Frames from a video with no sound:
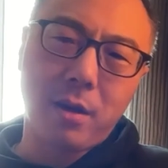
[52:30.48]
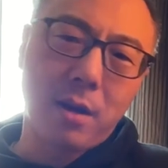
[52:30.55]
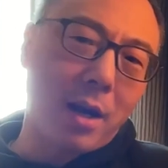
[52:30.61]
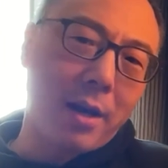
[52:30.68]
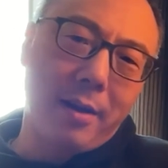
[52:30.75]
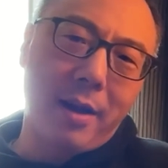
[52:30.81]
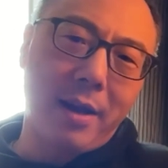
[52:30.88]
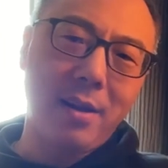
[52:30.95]

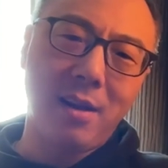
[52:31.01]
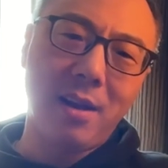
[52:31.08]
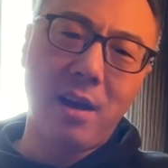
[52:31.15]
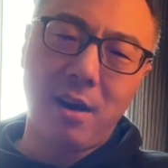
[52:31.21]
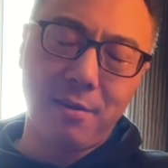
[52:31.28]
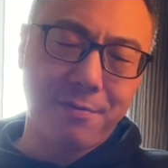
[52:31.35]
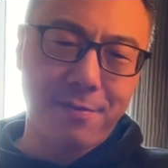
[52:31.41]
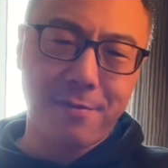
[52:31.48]
I
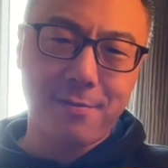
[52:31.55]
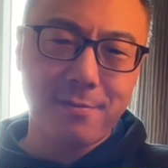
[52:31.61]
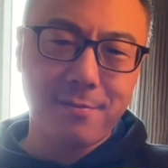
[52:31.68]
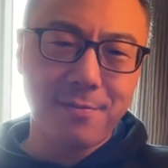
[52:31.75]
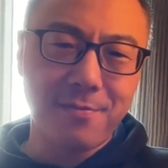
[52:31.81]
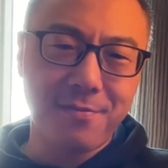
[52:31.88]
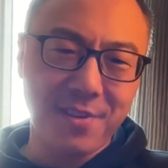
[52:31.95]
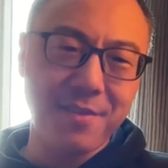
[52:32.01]
love
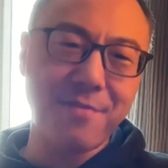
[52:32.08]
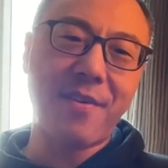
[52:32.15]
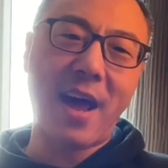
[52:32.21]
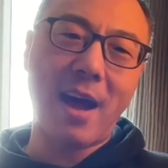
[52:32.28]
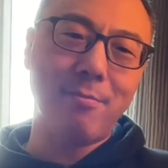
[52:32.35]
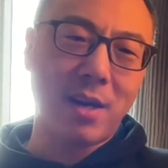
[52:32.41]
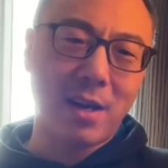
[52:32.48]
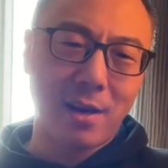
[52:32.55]

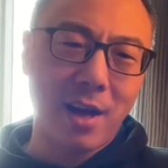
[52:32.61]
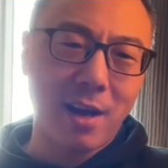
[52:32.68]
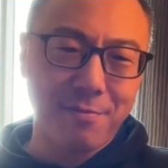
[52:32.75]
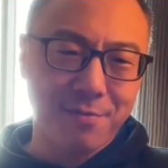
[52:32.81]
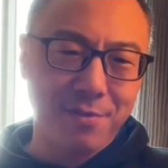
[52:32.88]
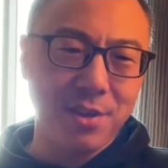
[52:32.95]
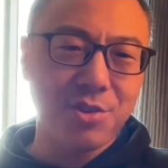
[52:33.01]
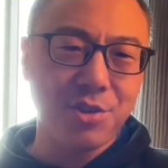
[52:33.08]
VFam. I love
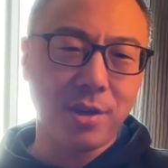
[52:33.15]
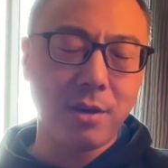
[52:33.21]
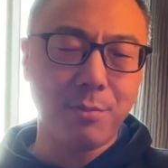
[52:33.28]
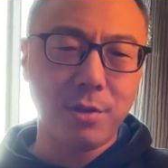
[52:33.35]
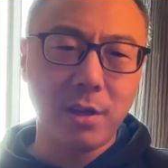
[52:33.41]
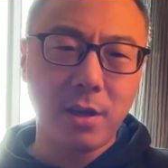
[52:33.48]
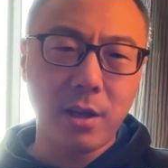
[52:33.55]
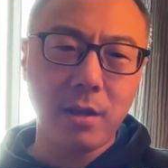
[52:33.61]
VChain
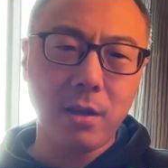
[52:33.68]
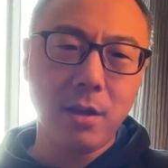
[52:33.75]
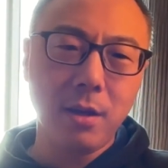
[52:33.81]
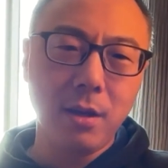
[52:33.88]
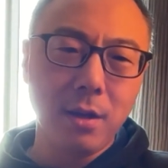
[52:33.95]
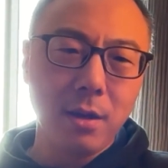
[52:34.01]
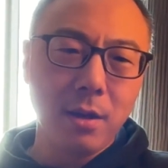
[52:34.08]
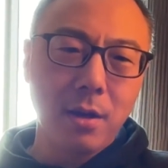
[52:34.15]
community.
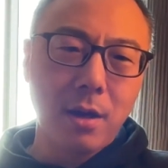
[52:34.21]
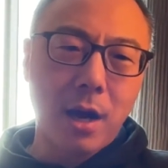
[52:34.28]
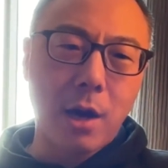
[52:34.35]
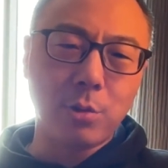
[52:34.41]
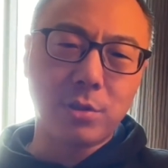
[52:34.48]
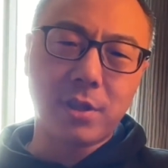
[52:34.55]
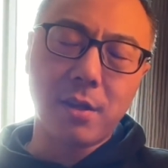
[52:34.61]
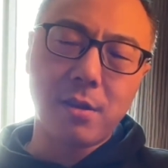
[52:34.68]
I
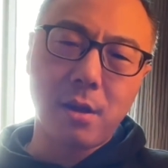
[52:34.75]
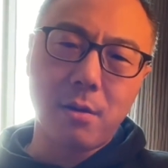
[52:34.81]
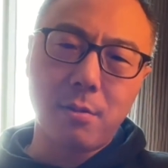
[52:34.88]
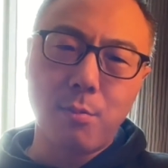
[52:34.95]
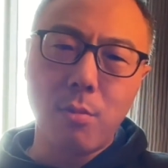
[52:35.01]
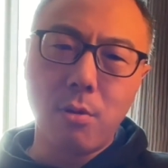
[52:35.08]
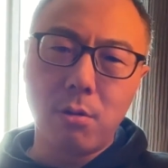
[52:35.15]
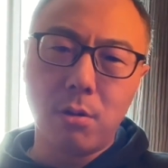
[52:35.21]
would say they're
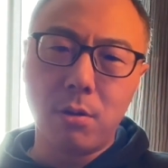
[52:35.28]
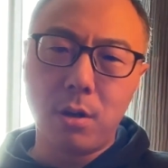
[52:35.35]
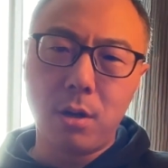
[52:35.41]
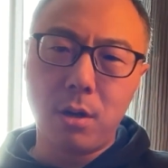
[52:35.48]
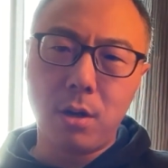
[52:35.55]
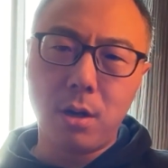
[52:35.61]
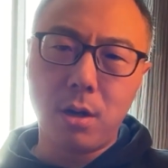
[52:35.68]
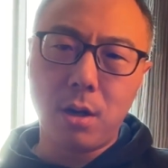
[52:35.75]

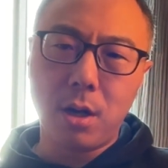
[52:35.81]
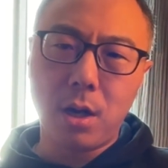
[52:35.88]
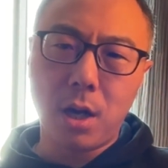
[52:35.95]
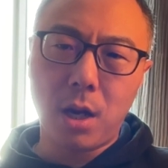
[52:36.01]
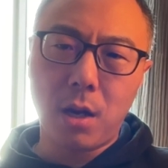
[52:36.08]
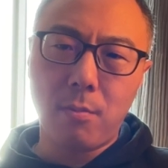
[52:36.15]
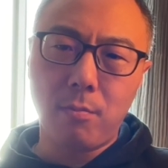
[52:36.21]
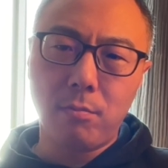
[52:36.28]
more.
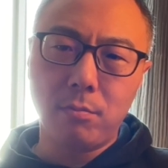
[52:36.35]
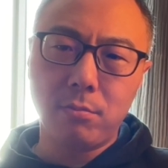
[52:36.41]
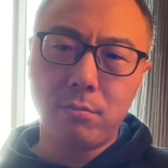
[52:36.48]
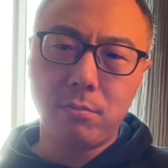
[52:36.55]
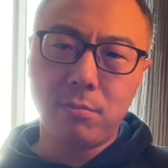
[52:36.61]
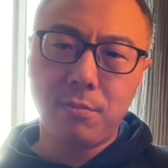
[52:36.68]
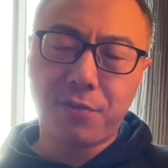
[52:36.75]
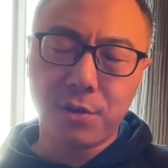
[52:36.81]
Um,
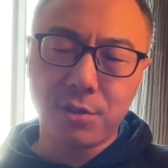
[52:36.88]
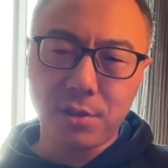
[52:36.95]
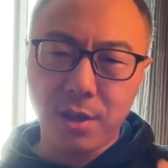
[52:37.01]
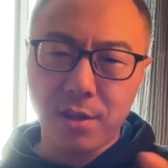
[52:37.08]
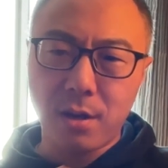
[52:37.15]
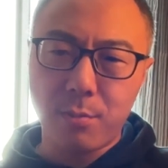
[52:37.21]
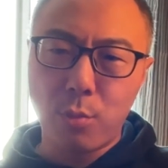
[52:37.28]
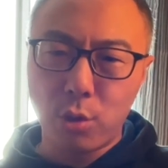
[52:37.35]
Firstly,
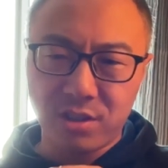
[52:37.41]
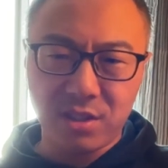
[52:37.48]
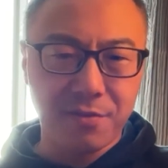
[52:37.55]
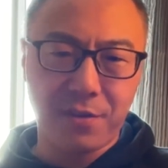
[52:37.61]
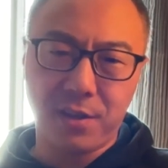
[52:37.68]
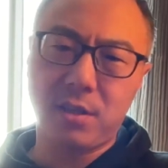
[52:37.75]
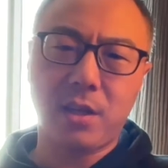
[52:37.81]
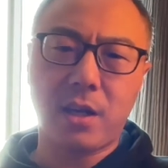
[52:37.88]
they're more
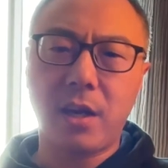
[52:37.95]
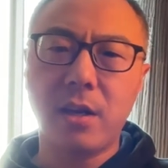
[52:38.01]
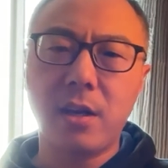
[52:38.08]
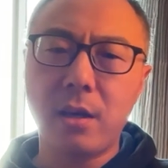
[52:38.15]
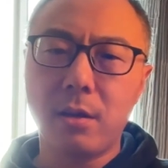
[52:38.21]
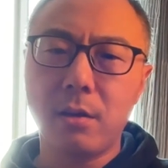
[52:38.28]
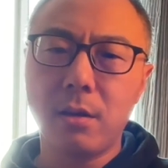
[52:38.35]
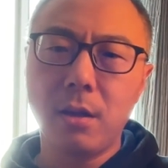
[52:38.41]

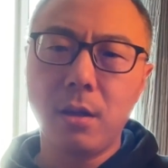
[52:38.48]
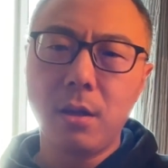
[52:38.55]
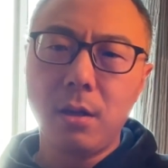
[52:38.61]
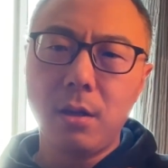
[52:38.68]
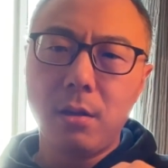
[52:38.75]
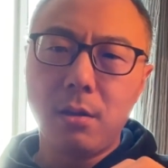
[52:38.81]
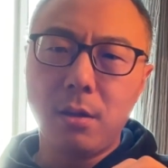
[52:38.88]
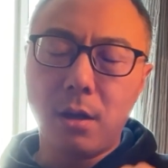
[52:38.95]
sophisticated.
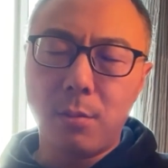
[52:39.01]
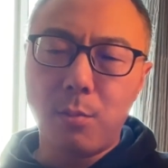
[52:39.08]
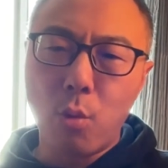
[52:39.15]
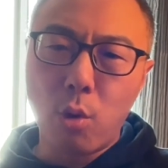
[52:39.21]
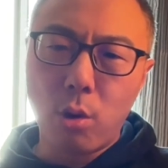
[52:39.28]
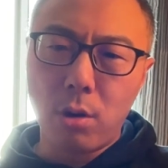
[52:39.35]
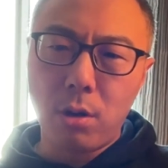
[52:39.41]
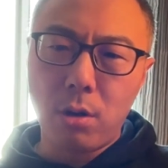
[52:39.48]
They're
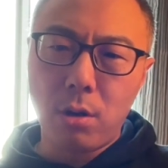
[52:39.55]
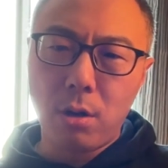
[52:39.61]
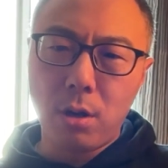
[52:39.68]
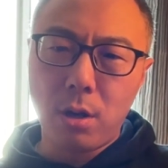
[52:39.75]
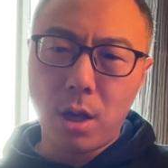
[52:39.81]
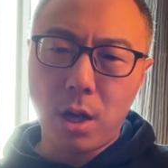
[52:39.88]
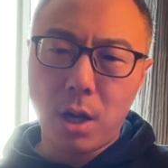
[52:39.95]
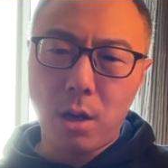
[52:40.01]
more
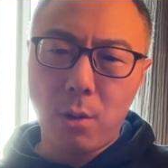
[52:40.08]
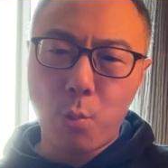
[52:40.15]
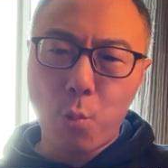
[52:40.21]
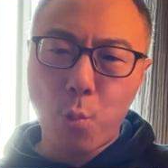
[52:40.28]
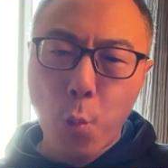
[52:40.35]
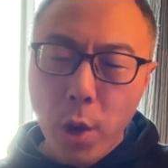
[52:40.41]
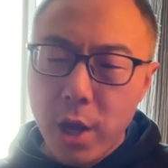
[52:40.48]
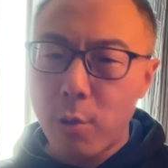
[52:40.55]

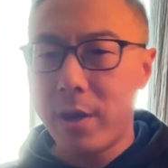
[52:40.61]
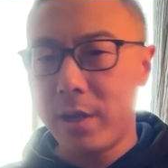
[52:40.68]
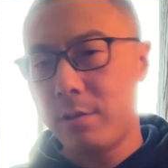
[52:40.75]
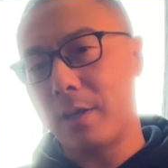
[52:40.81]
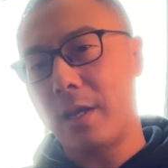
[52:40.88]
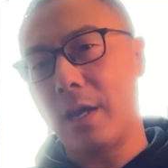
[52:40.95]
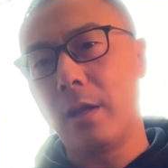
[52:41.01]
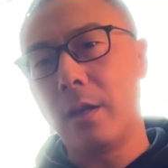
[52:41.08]
well
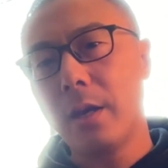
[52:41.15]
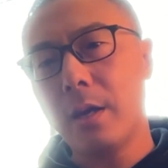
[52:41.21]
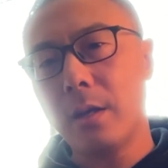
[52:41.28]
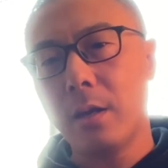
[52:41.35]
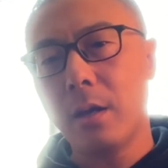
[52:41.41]
educated,